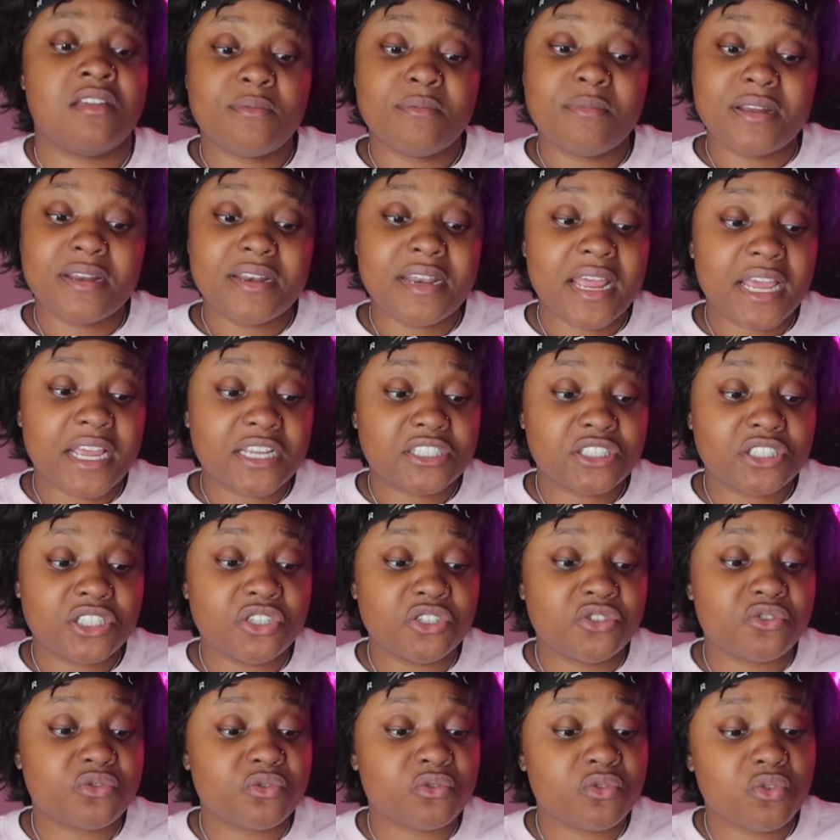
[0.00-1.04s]
from a
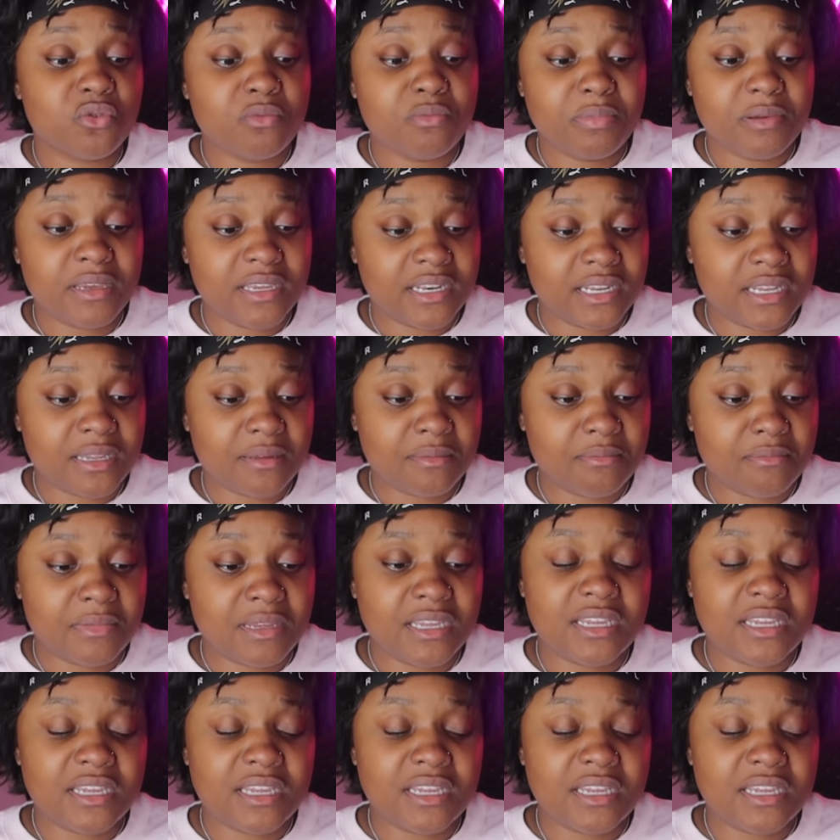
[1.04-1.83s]
nasty drool beating